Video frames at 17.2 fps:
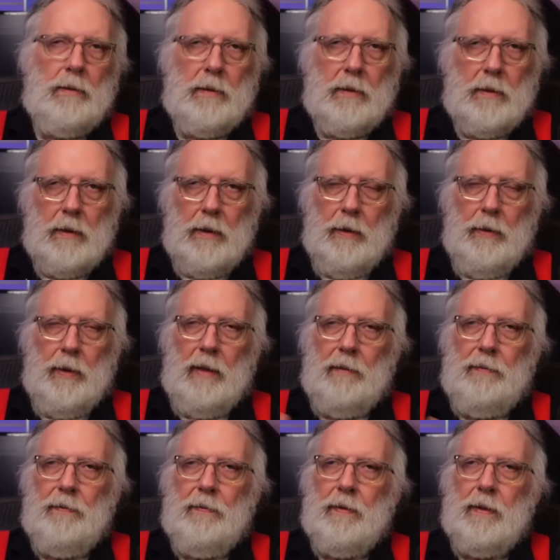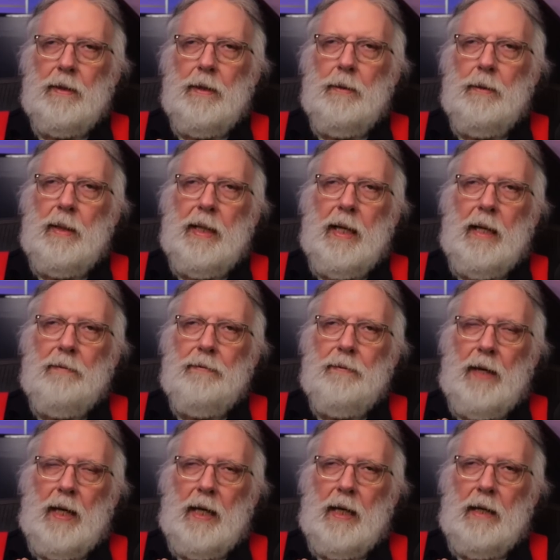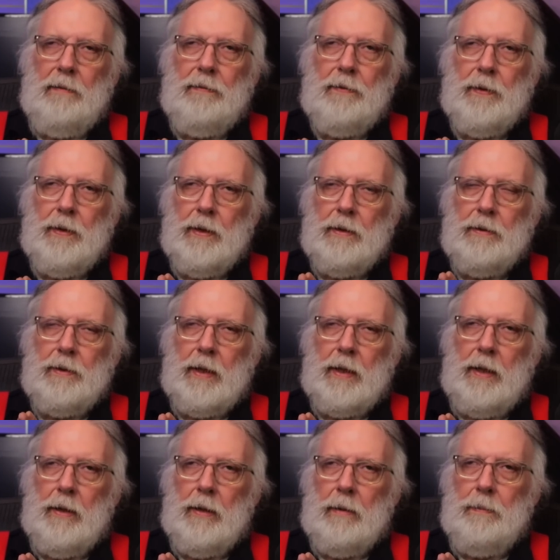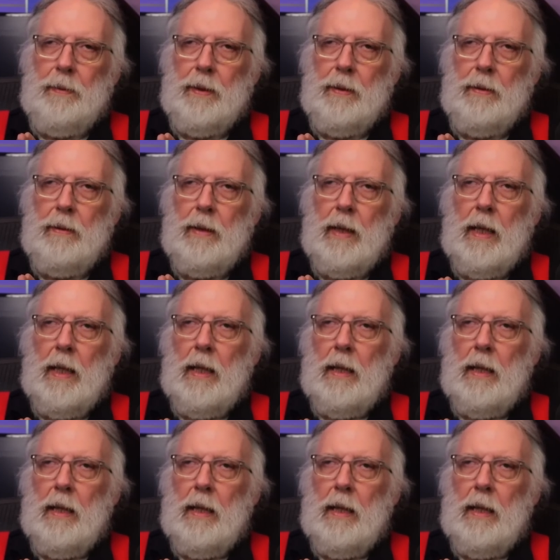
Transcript: UEFI for your secure boot,